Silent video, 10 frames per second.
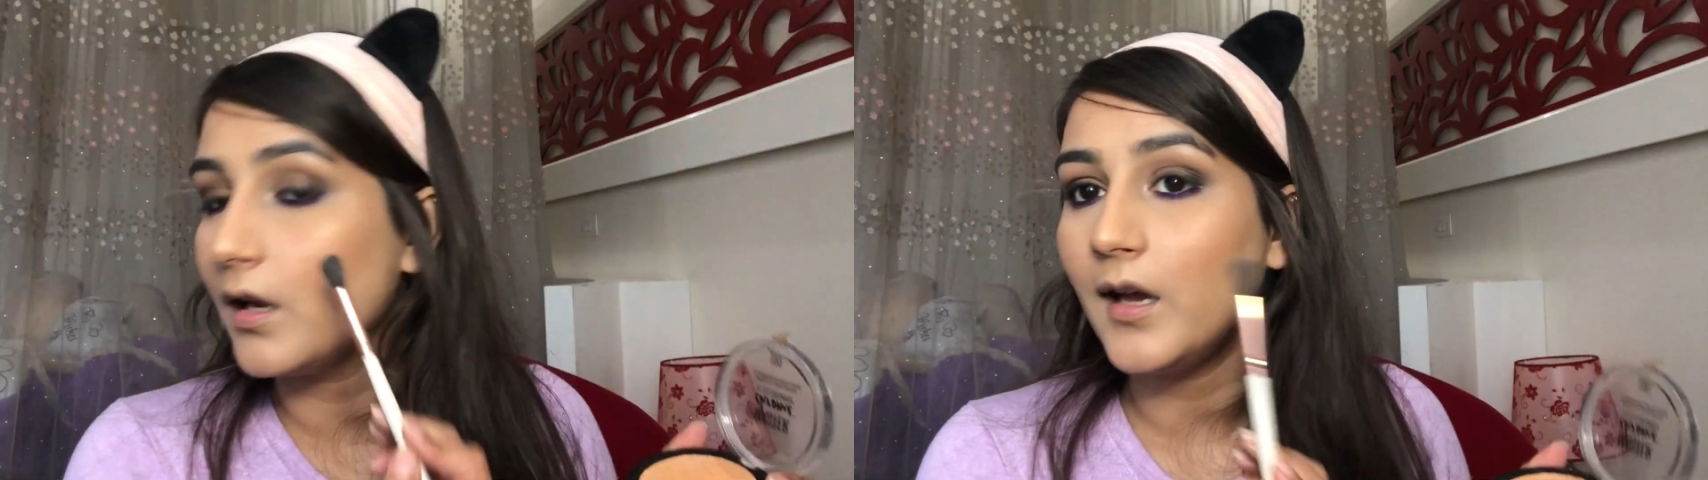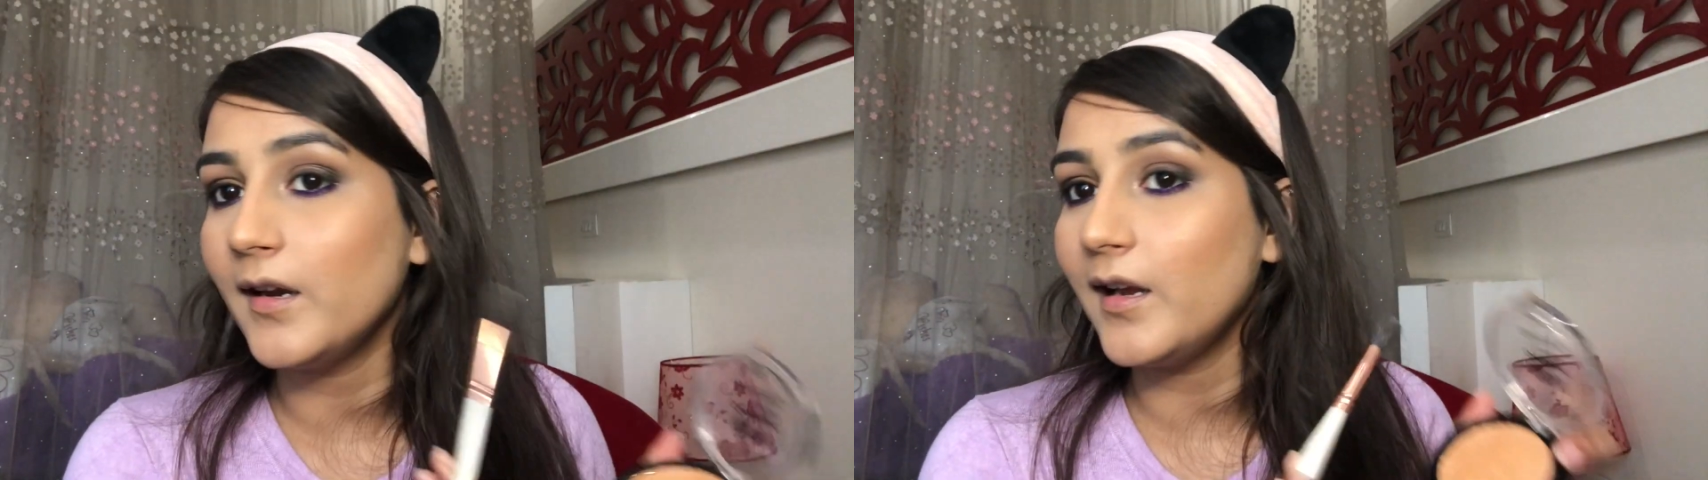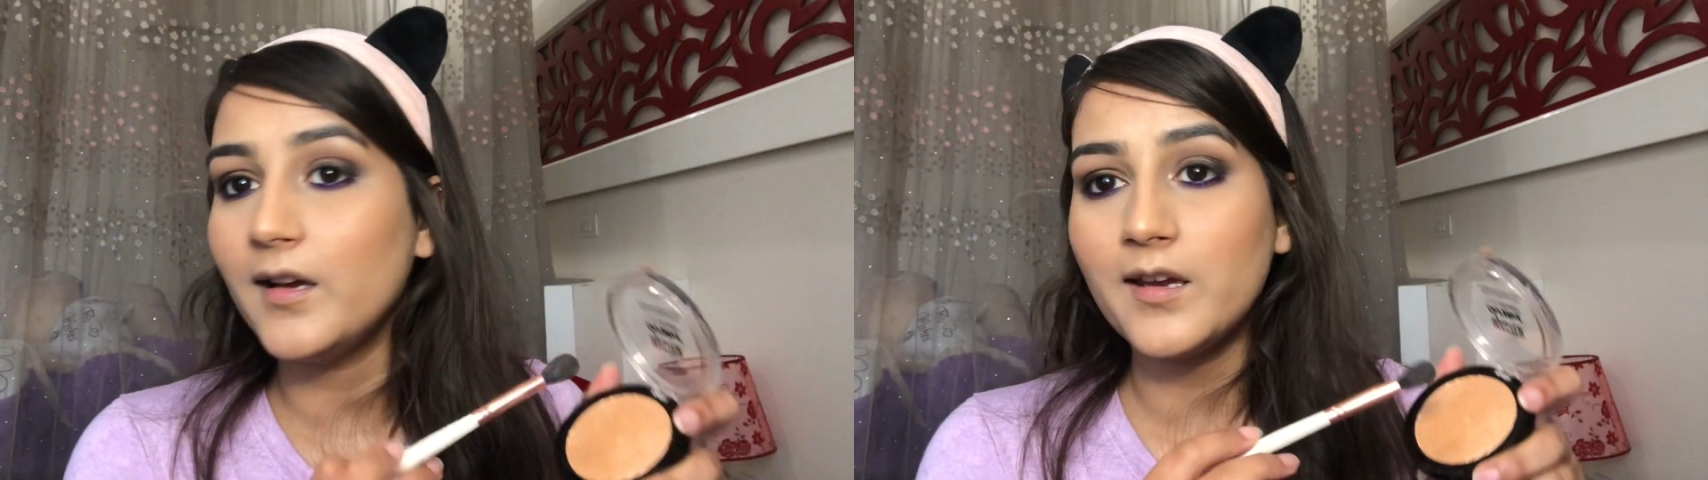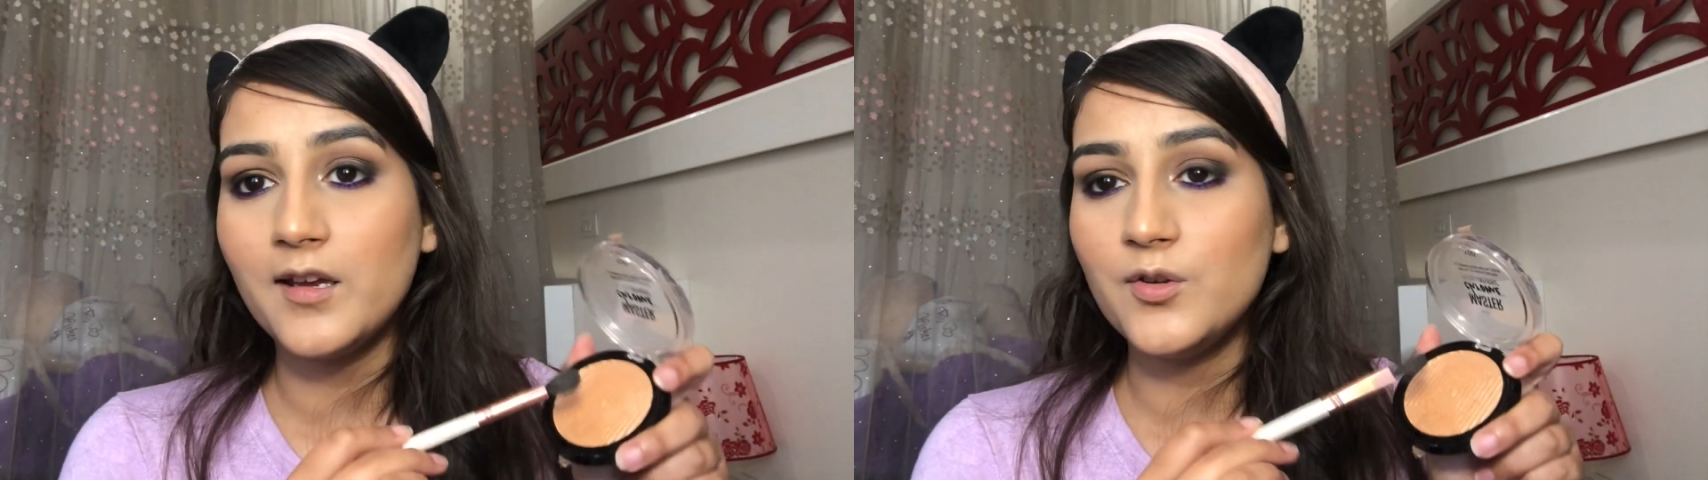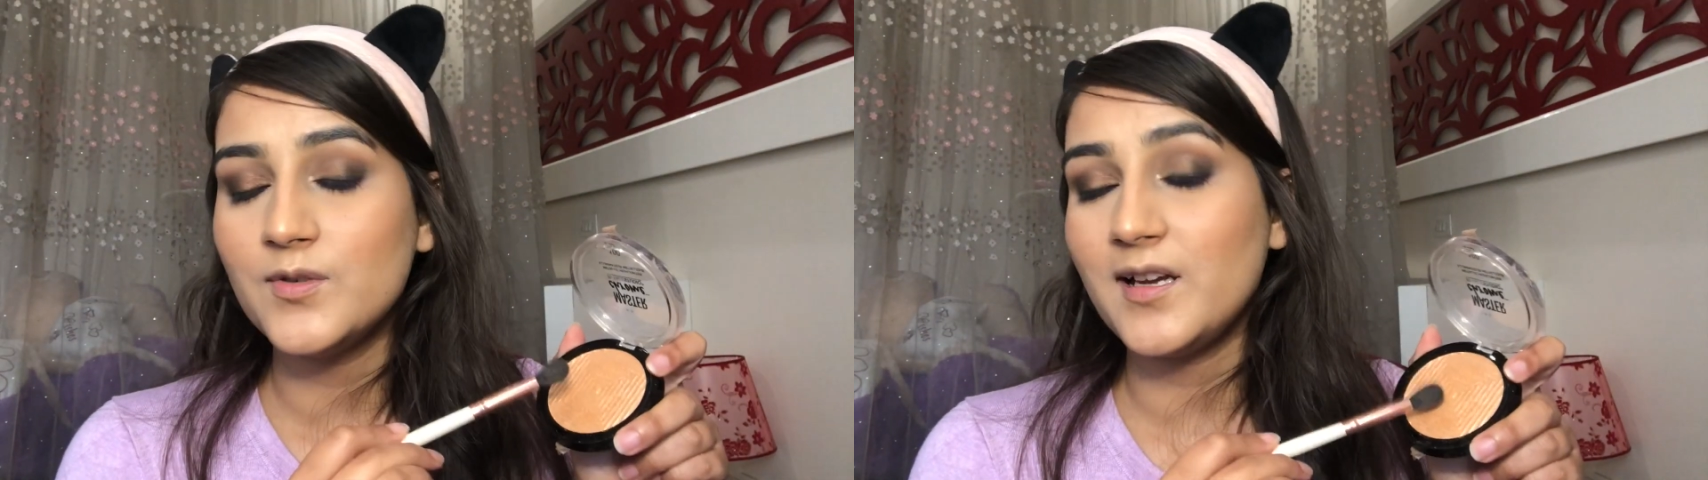And I'll again
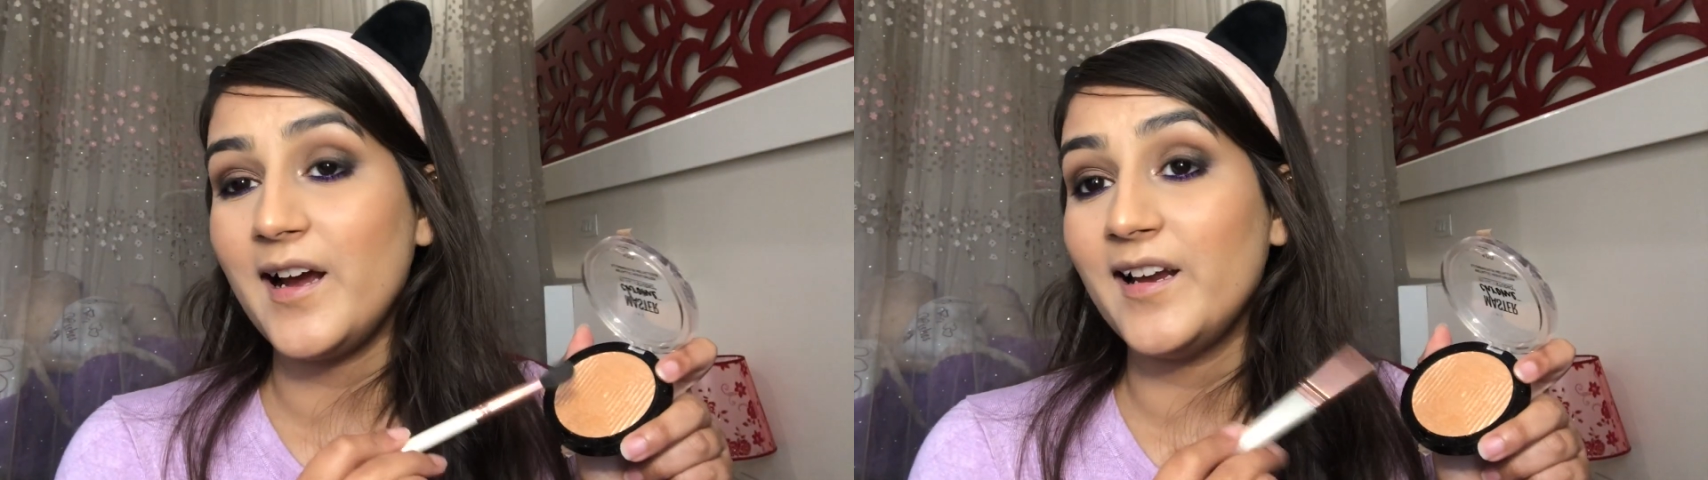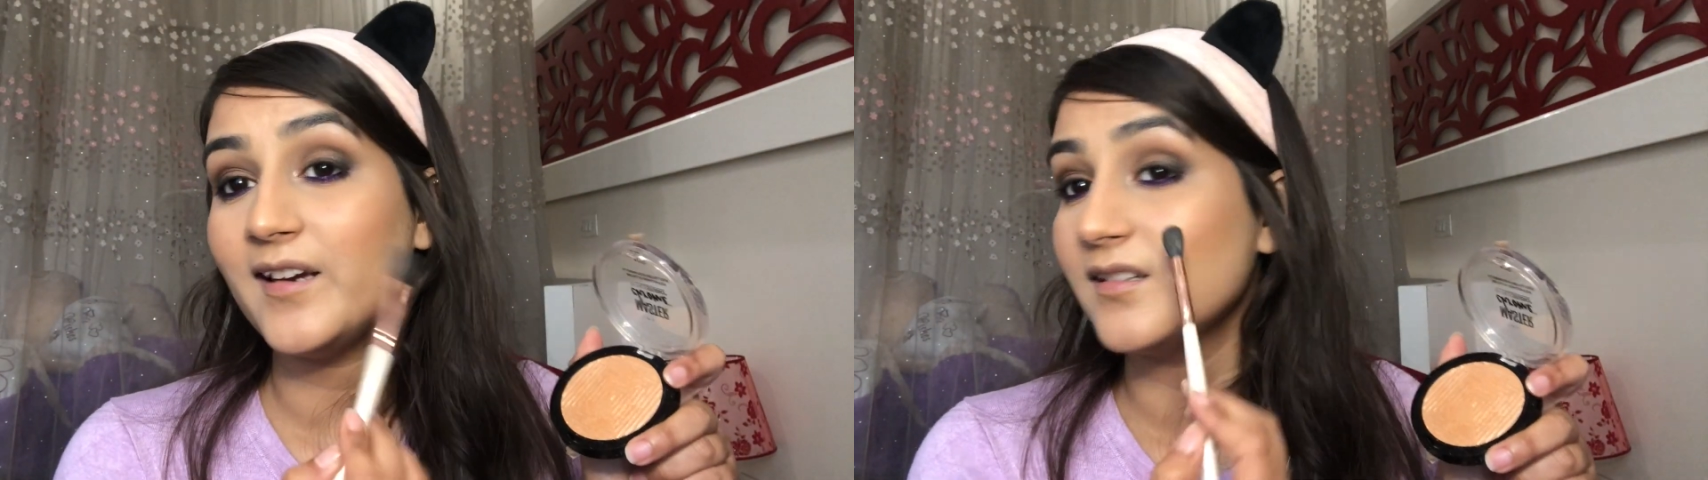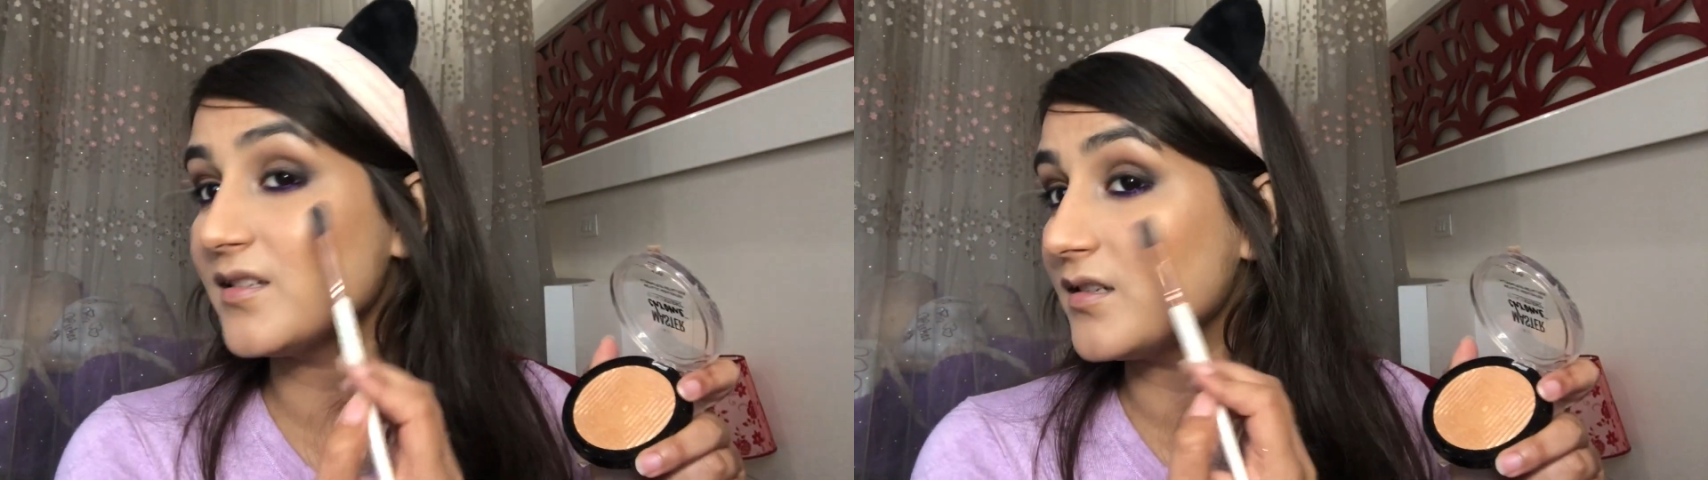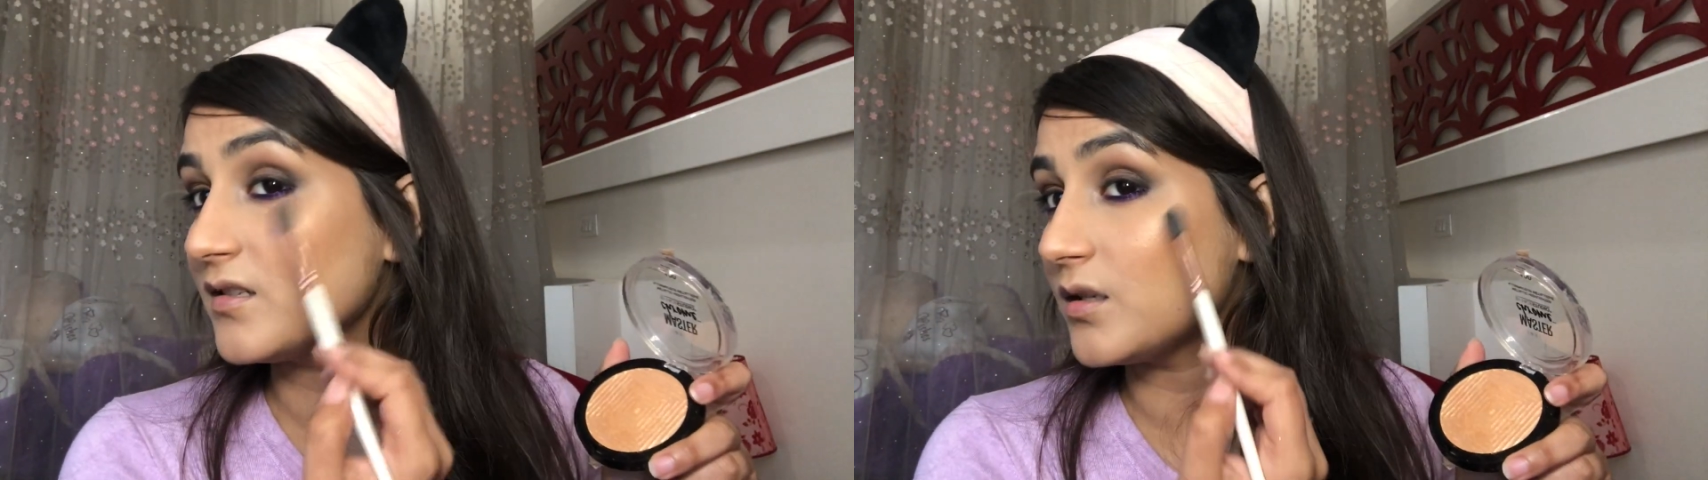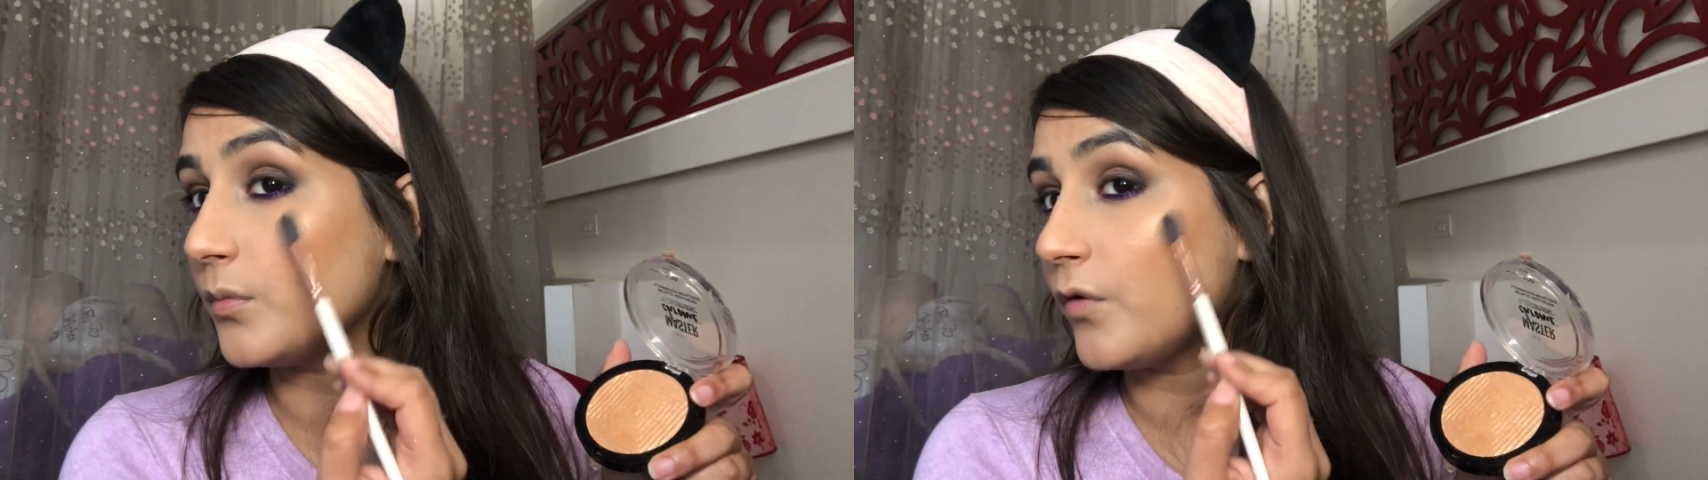use a highlighter
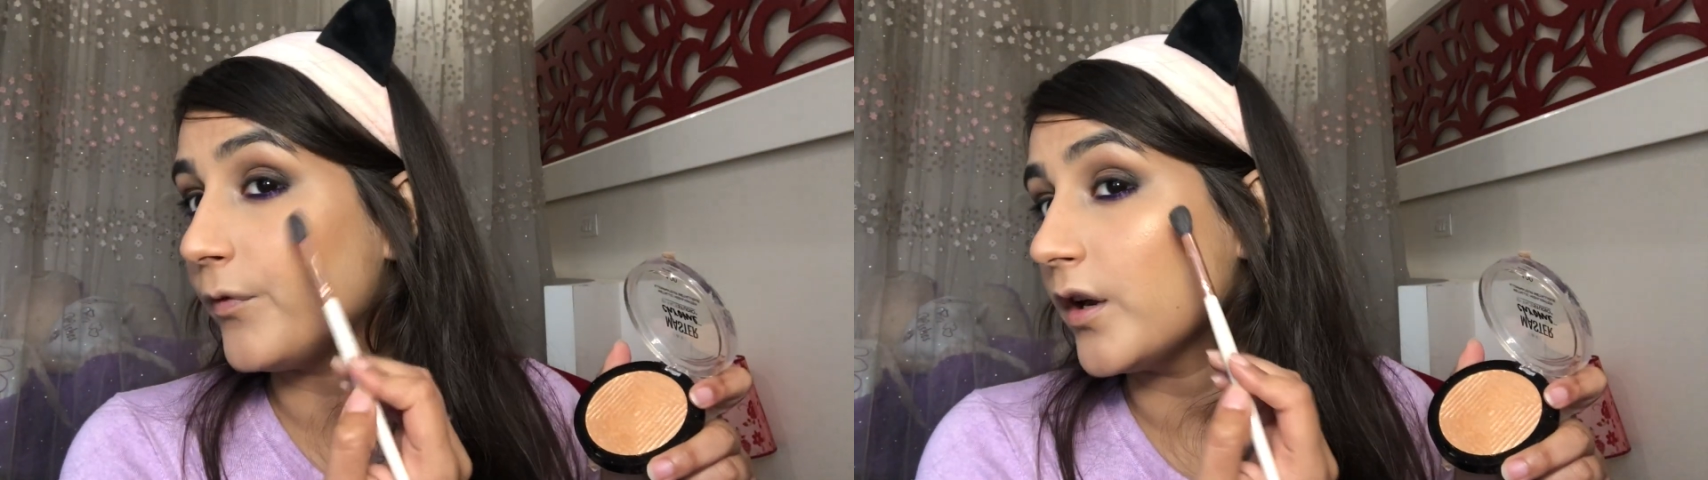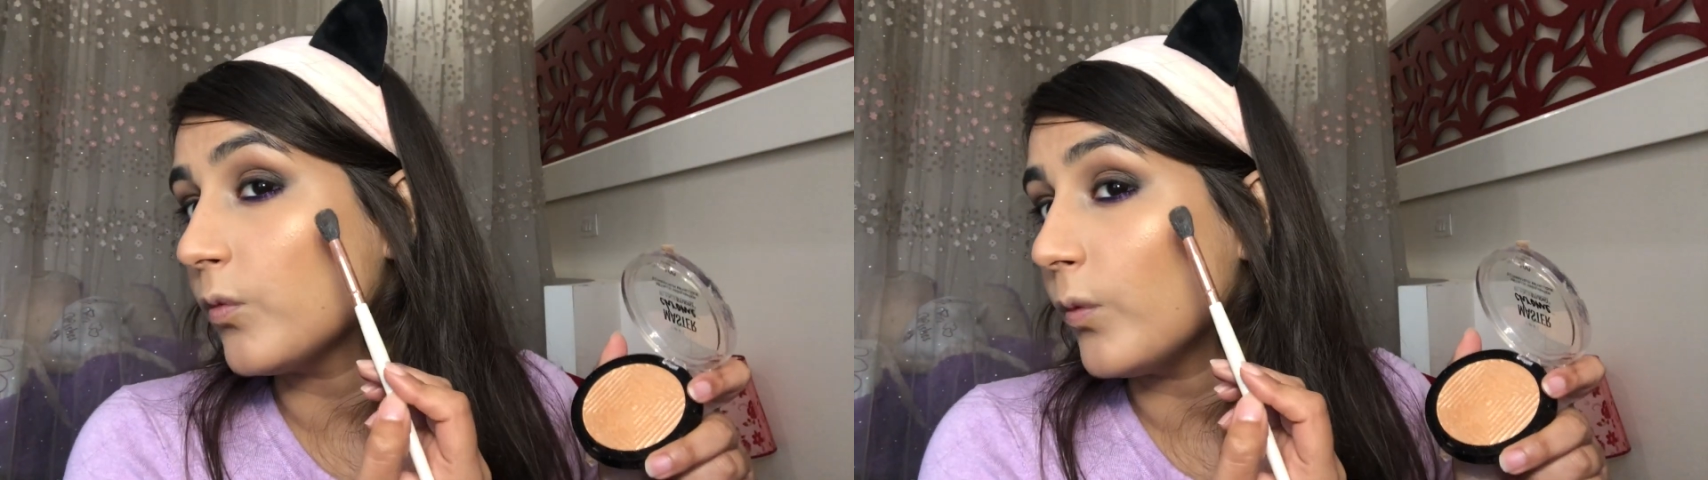since some of it